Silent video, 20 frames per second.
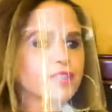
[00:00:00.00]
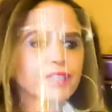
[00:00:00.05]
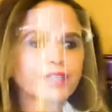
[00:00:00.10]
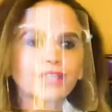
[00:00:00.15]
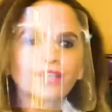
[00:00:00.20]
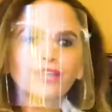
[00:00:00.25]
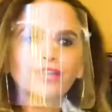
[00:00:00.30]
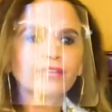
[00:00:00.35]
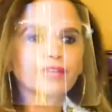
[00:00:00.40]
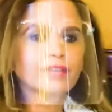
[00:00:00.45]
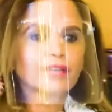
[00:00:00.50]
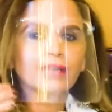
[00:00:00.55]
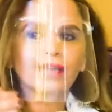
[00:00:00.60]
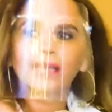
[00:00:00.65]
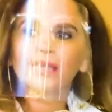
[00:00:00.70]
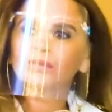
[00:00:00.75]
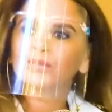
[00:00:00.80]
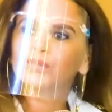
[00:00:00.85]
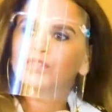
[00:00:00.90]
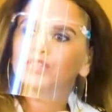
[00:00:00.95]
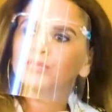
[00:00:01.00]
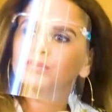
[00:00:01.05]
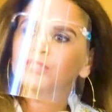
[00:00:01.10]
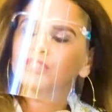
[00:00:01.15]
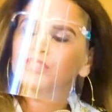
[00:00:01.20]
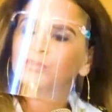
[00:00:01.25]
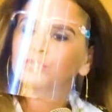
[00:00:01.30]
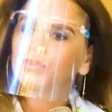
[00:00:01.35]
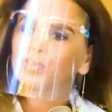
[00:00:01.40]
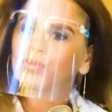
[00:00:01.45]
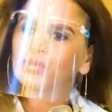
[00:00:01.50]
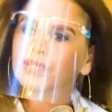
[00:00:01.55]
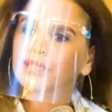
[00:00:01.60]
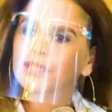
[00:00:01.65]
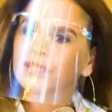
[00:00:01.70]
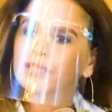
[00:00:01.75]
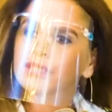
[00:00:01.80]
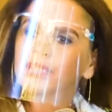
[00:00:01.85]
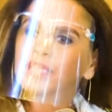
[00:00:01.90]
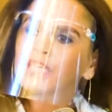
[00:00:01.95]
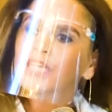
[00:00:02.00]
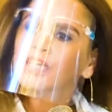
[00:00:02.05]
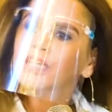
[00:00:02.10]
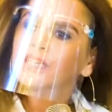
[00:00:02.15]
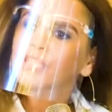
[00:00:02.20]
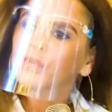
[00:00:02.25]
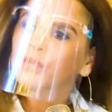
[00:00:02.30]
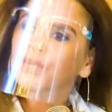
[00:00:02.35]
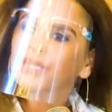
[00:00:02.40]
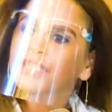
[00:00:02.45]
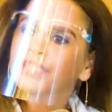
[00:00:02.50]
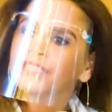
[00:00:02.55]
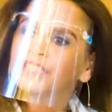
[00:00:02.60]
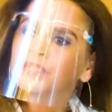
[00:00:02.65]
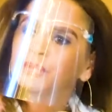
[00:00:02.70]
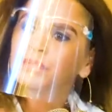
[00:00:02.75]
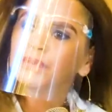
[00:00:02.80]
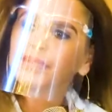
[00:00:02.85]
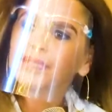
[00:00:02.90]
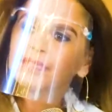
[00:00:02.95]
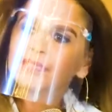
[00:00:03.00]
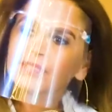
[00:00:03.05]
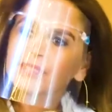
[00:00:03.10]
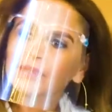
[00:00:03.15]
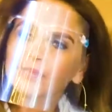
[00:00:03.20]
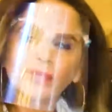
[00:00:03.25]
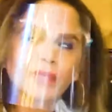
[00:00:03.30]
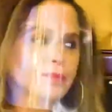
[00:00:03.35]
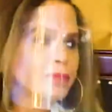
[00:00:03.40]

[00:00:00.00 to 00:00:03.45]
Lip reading: to hear the language being spoken. They want to experience the way